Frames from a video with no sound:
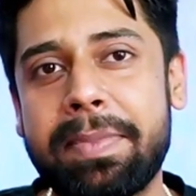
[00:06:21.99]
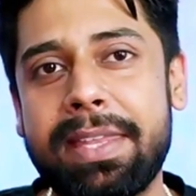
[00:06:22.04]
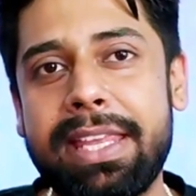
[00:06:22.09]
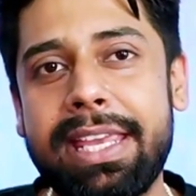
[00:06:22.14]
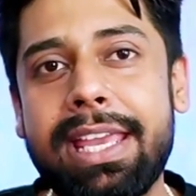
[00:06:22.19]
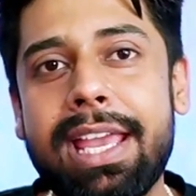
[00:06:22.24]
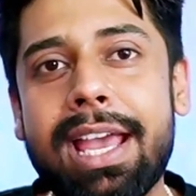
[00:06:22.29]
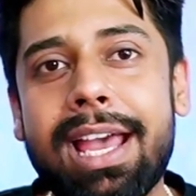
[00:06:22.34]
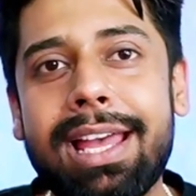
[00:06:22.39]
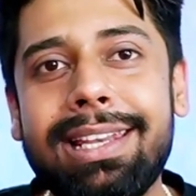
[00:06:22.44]

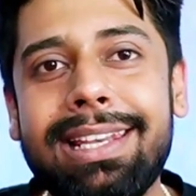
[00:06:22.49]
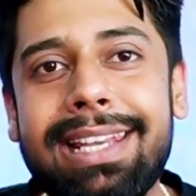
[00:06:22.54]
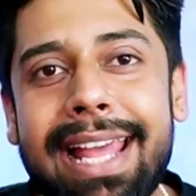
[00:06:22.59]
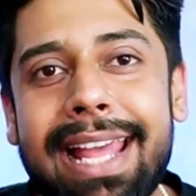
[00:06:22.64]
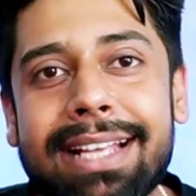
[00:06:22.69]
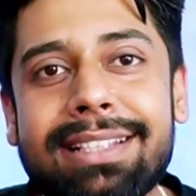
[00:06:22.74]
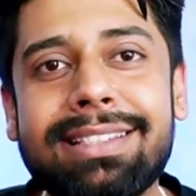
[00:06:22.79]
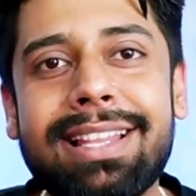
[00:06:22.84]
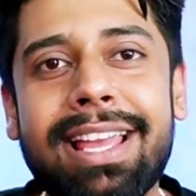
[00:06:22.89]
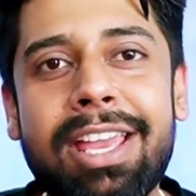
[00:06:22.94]
AI
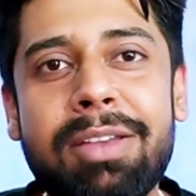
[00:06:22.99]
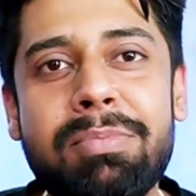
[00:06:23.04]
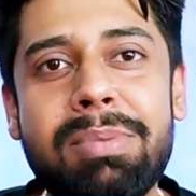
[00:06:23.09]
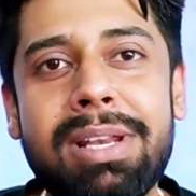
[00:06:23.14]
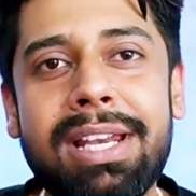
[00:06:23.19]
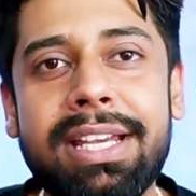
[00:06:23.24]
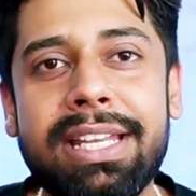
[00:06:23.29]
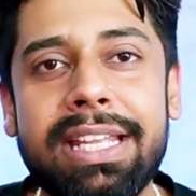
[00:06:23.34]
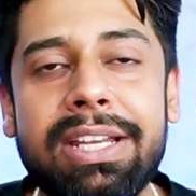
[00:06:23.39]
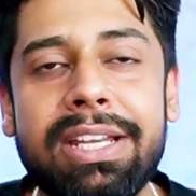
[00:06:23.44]
lacks the
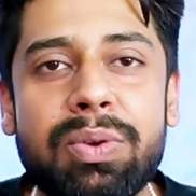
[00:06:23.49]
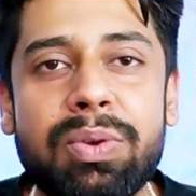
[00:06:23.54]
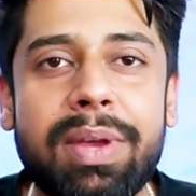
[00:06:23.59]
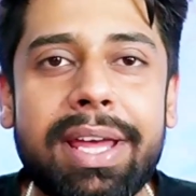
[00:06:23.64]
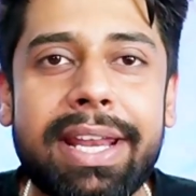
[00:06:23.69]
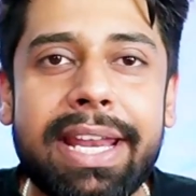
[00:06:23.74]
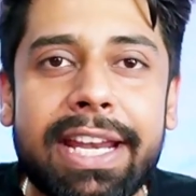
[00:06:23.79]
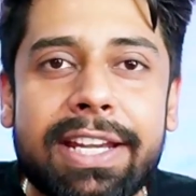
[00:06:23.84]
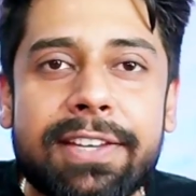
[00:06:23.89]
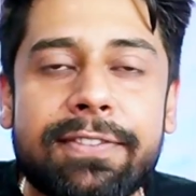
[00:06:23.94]
ability to
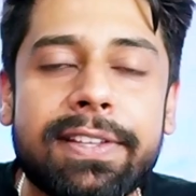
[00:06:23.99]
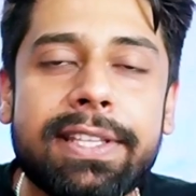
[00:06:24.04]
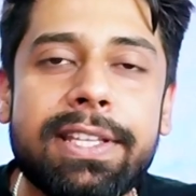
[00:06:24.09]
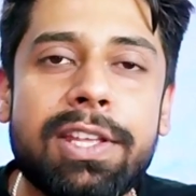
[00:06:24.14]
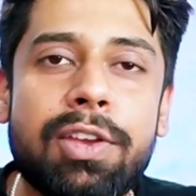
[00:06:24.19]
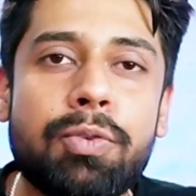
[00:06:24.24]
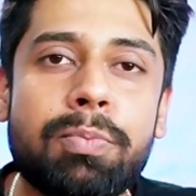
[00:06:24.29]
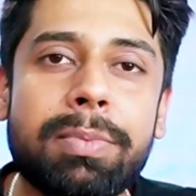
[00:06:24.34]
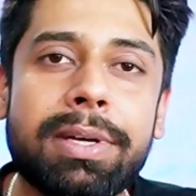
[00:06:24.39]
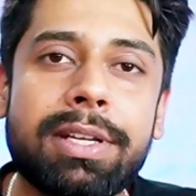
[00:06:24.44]
connect with
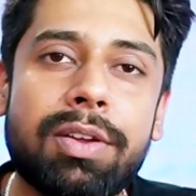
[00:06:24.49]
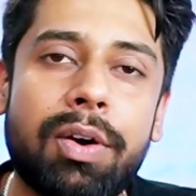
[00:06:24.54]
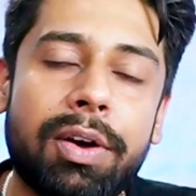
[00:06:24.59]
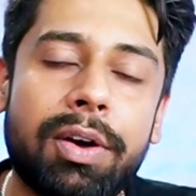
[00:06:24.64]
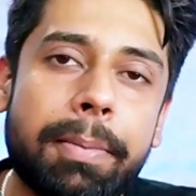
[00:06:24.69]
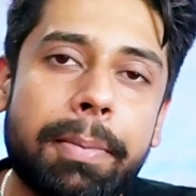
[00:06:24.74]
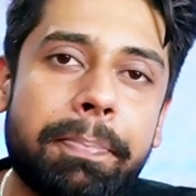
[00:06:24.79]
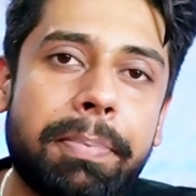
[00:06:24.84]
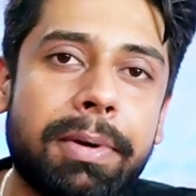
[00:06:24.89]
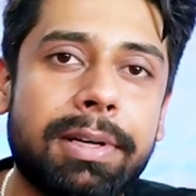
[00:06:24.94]
humans on
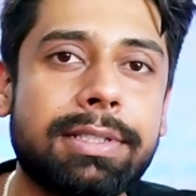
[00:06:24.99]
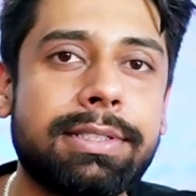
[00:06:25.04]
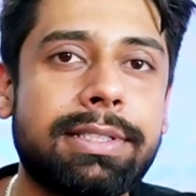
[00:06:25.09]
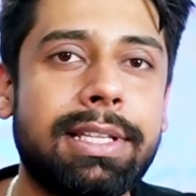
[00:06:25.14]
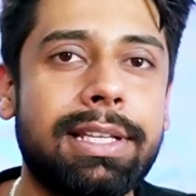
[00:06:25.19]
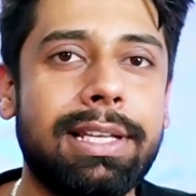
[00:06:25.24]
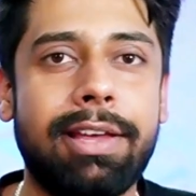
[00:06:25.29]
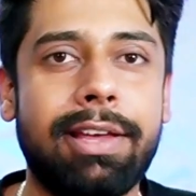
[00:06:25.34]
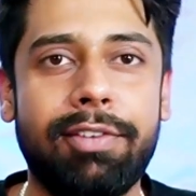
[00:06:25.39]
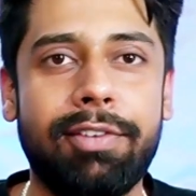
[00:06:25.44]
a
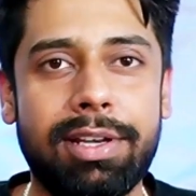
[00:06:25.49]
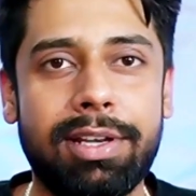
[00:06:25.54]
personal level.